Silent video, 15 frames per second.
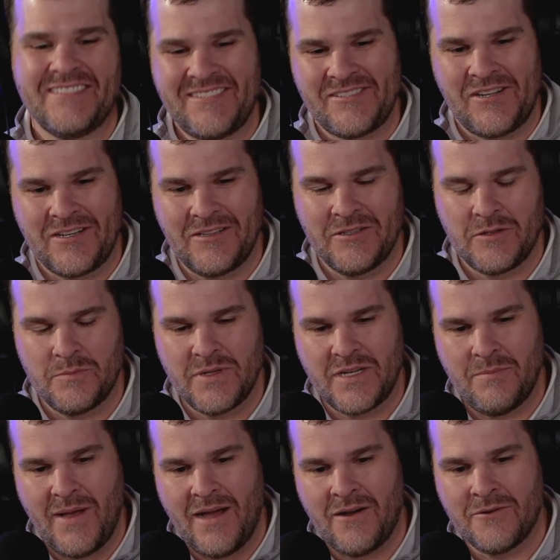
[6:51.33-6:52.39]
let's talk a little bit
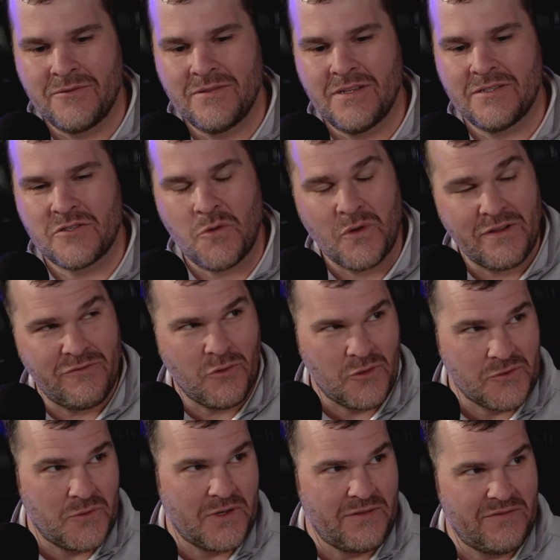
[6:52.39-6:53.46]
about 24,
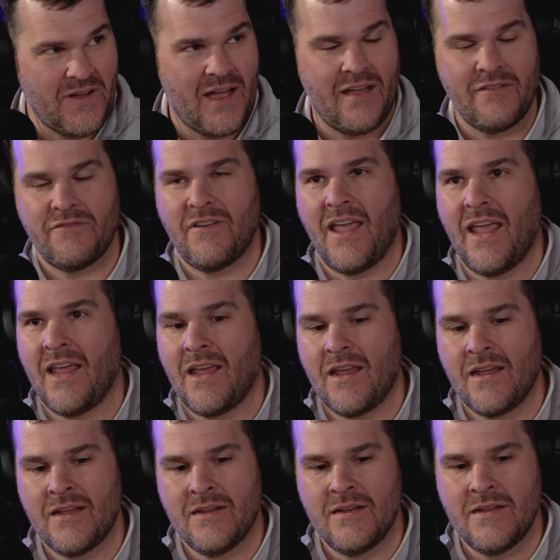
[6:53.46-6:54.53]
25, yeah.
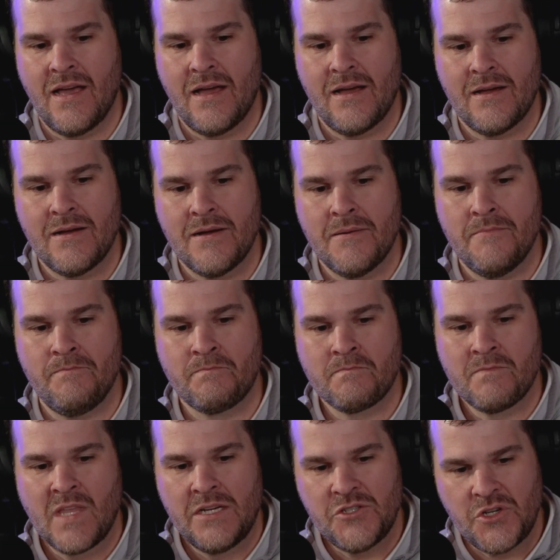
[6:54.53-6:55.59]
and. Um,
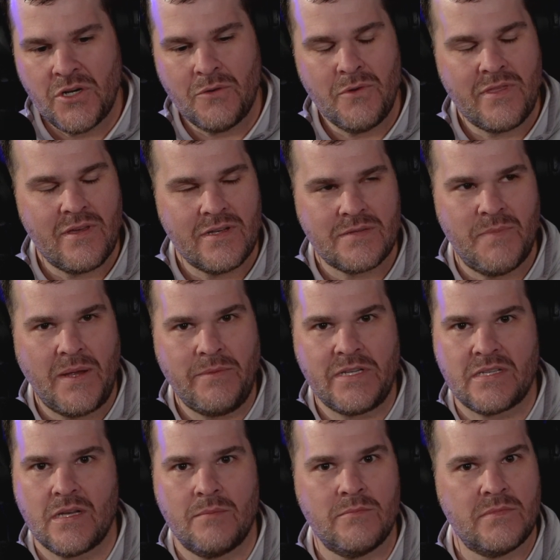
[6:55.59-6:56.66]
share with us maybe
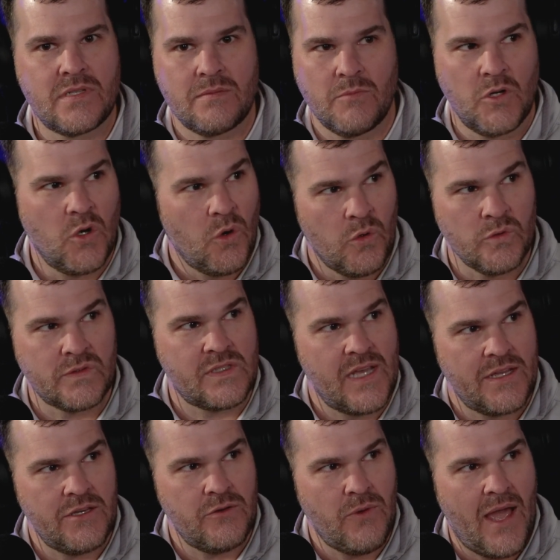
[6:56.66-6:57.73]
some some goals
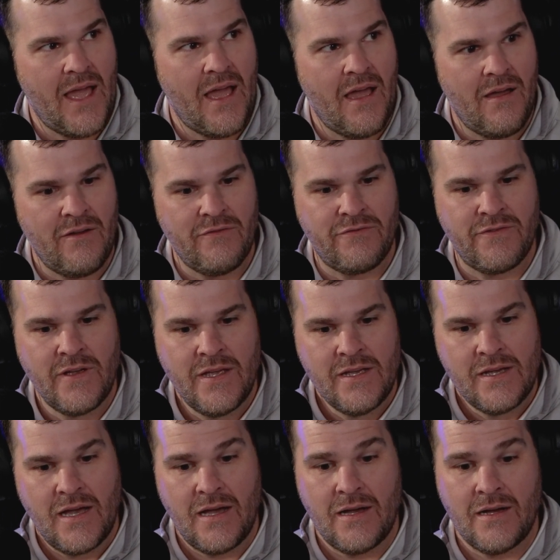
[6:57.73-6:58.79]
that you have
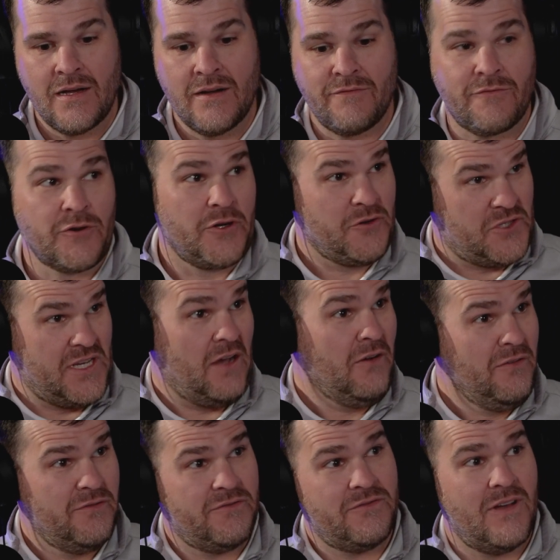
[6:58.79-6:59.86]
uh, for
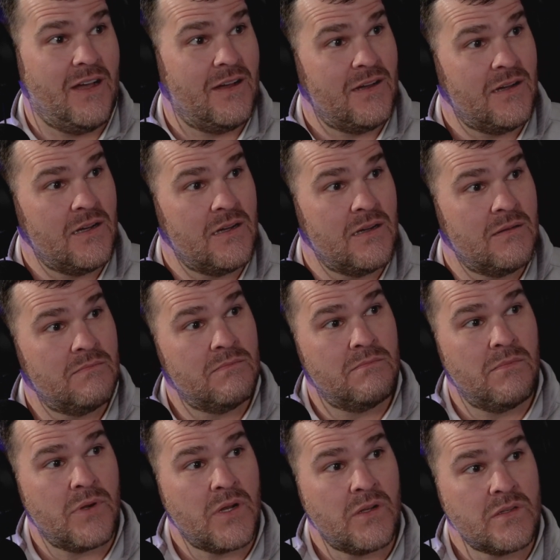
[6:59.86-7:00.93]
yourself, um, but